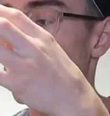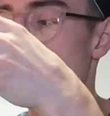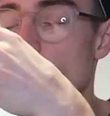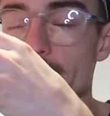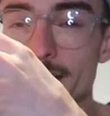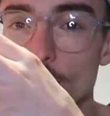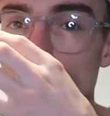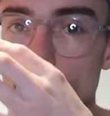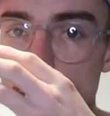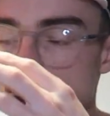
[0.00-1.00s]
My heel
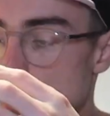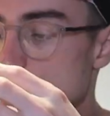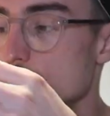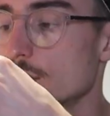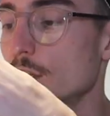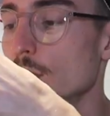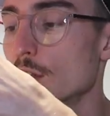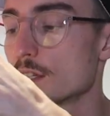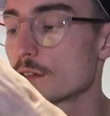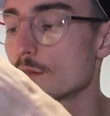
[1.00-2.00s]
feels nice and
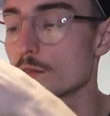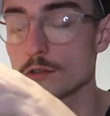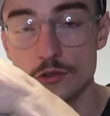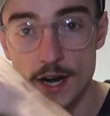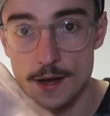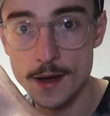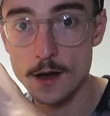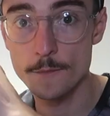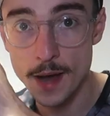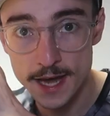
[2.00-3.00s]
secure. There's a great
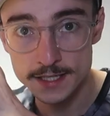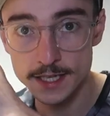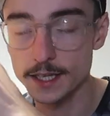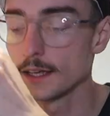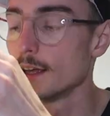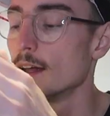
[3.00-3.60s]
amount of padding